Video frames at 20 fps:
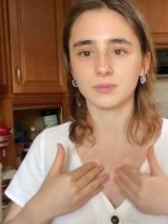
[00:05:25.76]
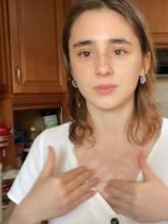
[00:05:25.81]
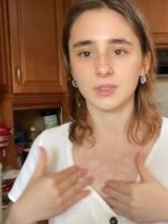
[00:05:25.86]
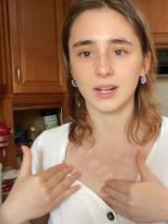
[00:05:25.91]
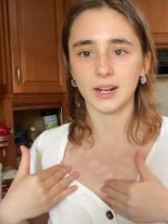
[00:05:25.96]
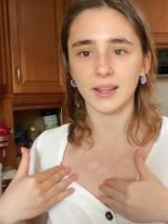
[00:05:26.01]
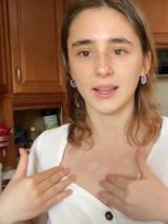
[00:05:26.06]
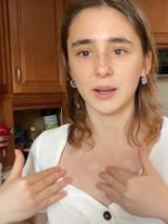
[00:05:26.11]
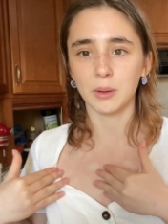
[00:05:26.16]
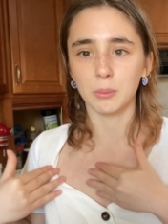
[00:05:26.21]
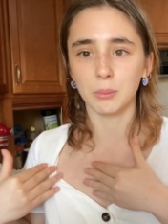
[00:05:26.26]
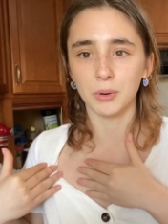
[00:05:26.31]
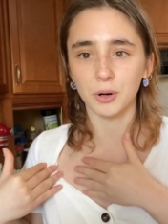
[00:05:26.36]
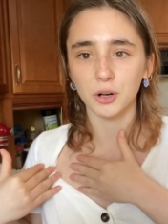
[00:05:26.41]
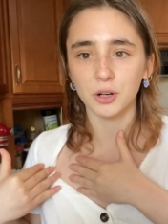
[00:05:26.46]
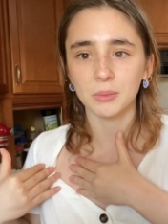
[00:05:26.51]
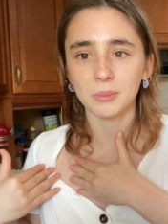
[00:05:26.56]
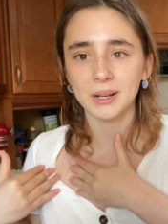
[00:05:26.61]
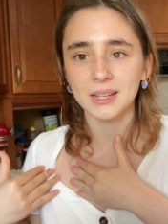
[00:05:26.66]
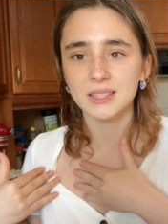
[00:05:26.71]
I like
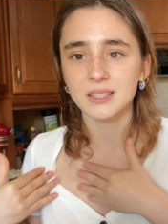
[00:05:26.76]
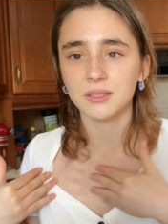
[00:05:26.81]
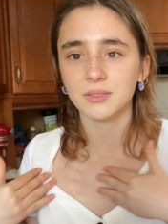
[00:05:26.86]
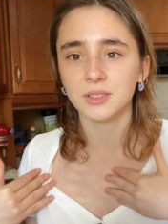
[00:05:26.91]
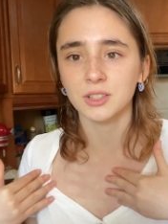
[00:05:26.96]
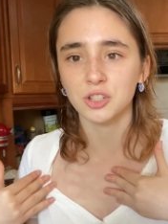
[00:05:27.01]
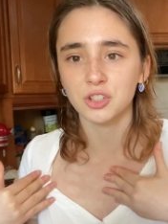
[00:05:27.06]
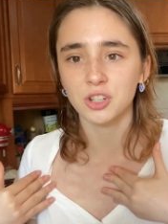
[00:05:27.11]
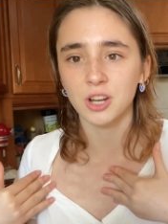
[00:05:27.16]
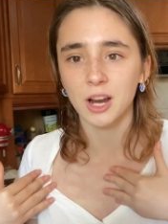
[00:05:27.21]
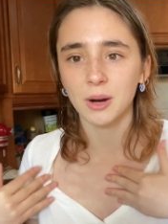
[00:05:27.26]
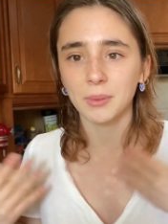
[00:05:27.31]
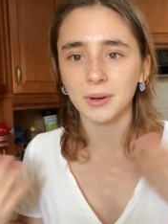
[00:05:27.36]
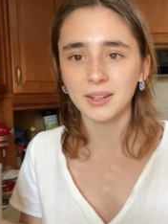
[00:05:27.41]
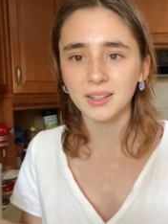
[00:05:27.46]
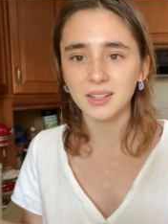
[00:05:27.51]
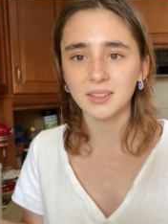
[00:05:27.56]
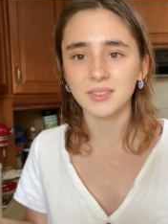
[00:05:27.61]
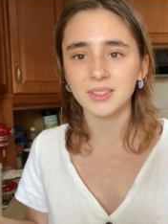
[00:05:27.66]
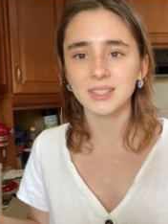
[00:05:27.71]
burn myself in the shower? I
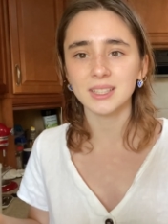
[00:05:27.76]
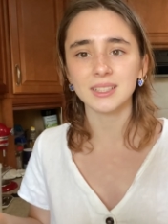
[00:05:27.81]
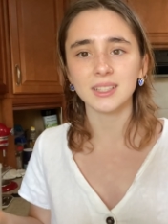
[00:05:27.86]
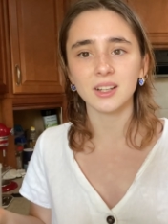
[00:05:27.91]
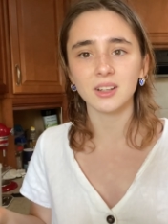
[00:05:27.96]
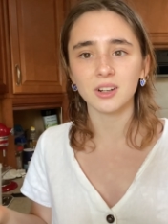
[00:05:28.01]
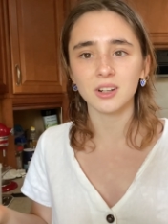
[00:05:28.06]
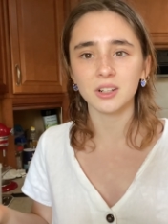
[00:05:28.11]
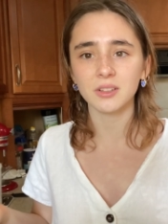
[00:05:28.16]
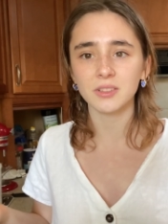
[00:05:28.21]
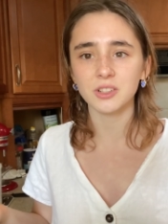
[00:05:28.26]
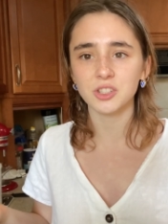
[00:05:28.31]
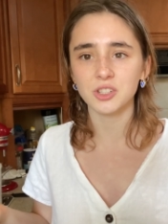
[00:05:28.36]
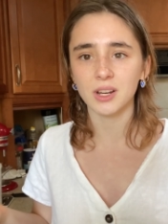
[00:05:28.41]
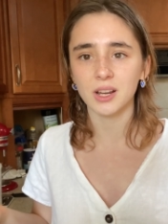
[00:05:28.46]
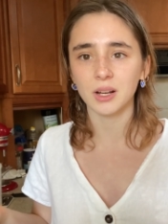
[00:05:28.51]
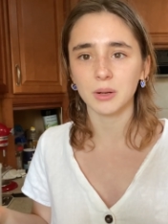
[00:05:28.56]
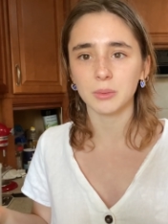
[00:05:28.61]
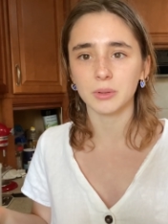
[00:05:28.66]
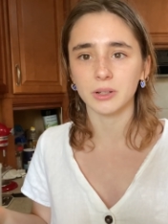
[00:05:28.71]
didn't even take that out of a
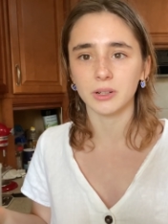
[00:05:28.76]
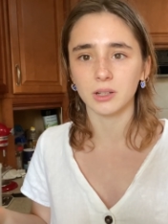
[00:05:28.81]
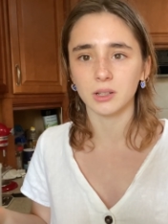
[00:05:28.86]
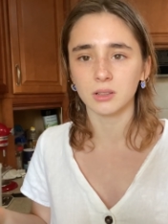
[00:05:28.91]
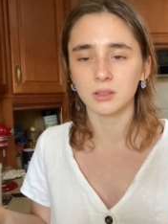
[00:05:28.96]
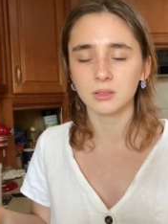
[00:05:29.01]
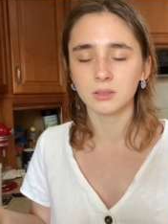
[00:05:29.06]
shower.